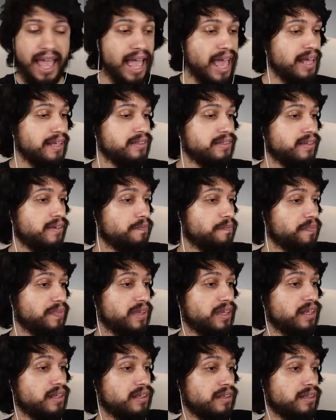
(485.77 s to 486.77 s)
And
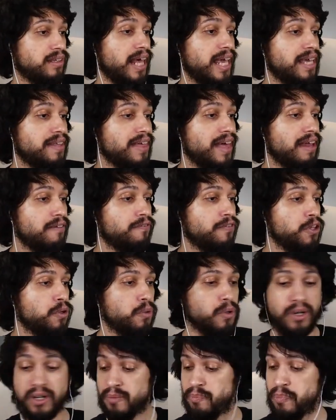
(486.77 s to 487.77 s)
like that
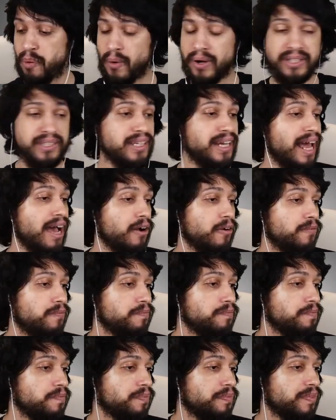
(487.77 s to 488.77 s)
viewer pointed out,